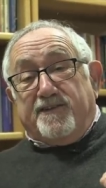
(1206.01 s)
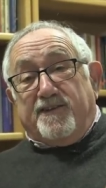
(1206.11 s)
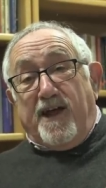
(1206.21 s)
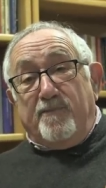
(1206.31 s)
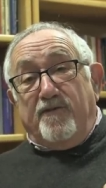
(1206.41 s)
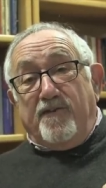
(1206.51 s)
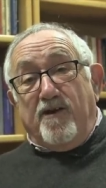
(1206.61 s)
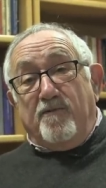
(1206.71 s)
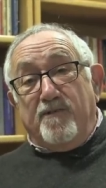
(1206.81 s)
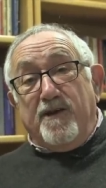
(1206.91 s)
type of
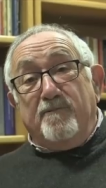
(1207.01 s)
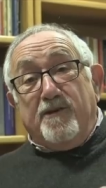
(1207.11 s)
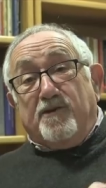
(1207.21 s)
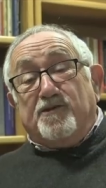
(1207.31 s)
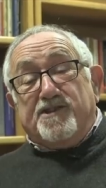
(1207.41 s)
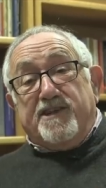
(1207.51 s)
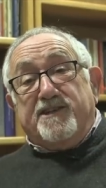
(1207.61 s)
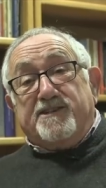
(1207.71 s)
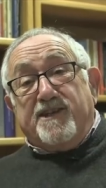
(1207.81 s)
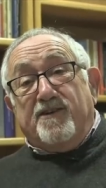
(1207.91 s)
help because they're
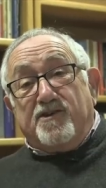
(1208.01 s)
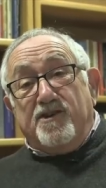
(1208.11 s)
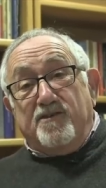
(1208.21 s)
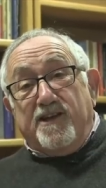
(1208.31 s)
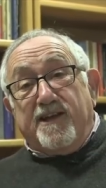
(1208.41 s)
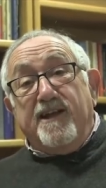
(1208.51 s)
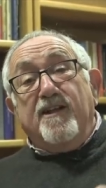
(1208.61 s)
dyscalculic,